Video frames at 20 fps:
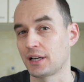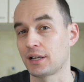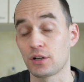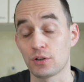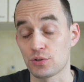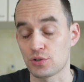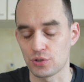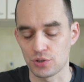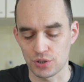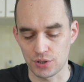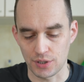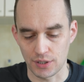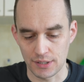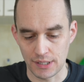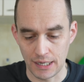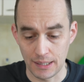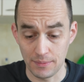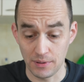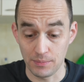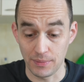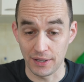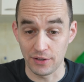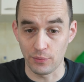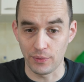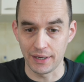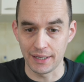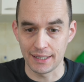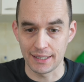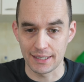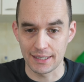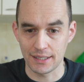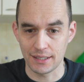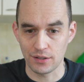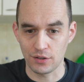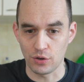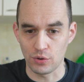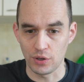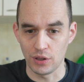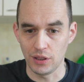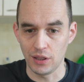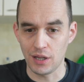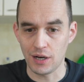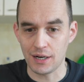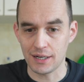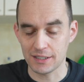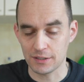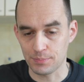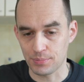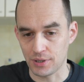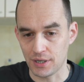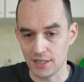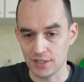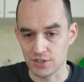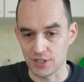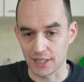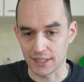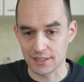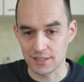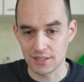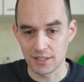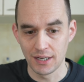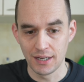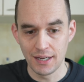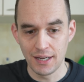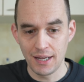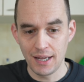I can also just start typing, by the way, and I go to Logged Projects.